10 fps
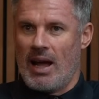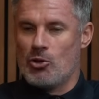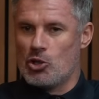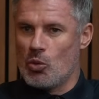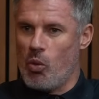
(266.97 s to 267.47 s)

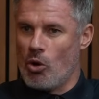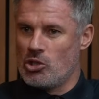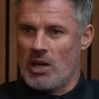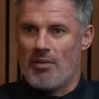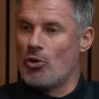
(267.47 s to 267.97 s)
used to
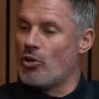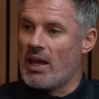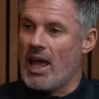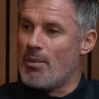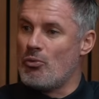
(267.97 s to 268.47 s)
watch every other
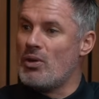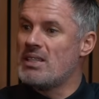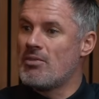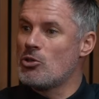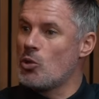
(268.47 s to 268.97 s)
game and read everything,